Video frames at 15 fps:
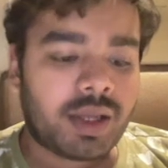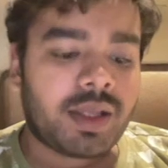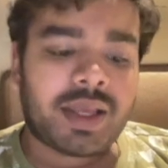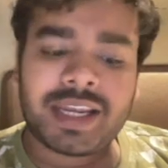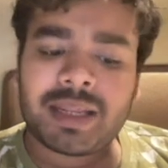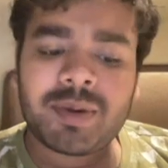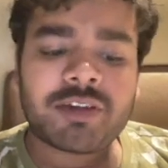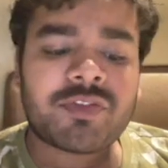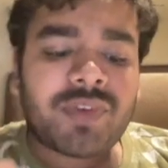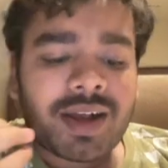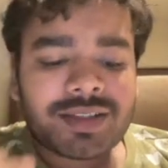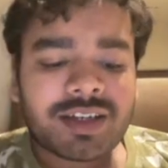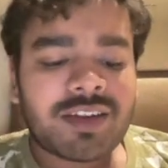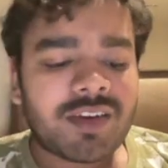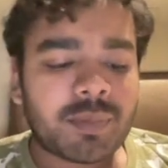enabling
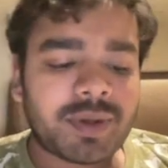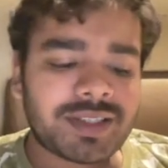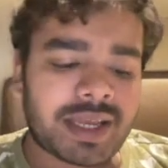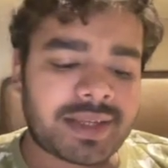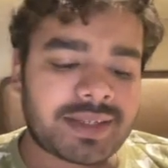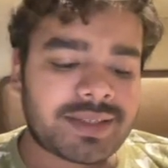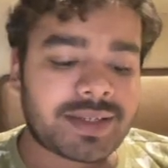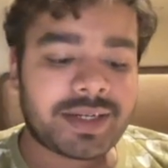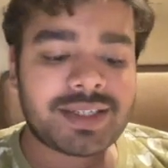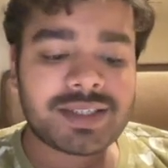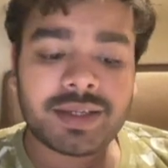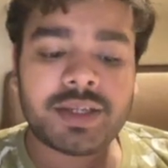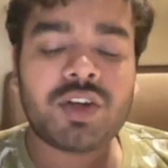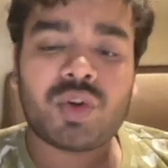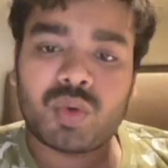faster development cycles.
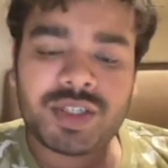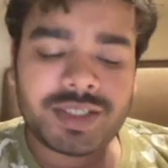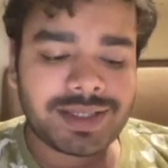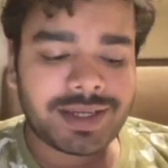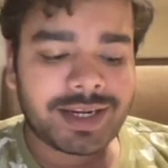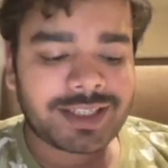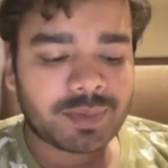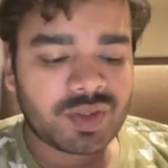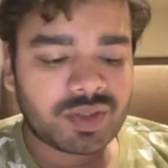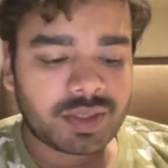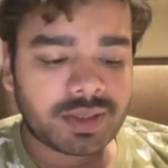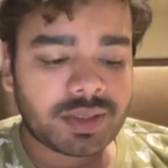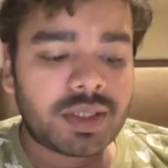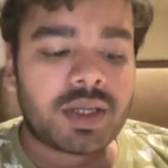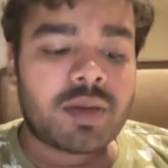Additionally, Node.js and Express.js
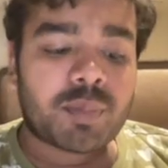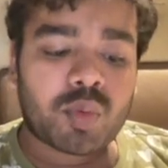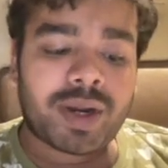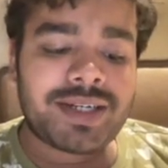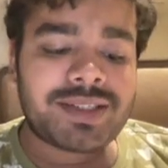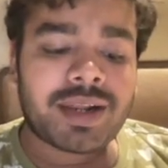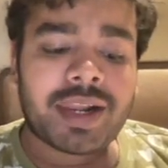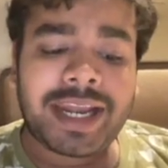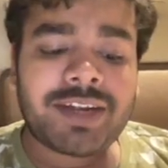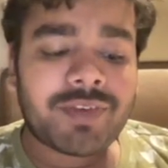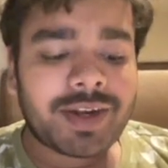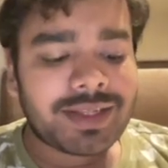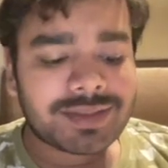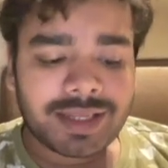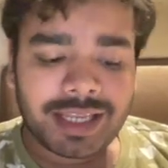provides a lightweight
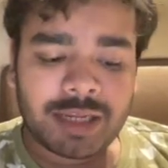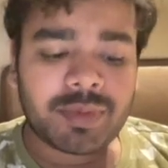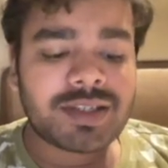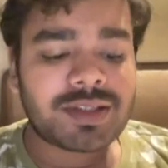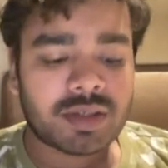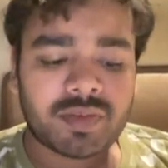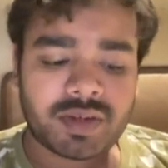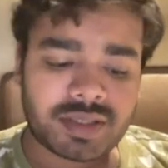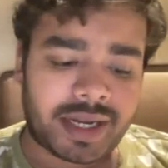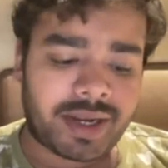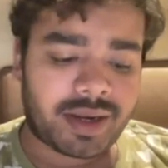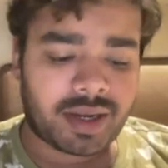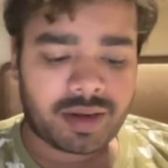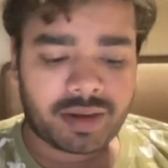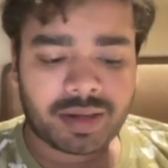and scalable server-side
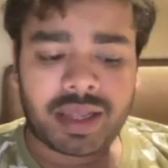rendering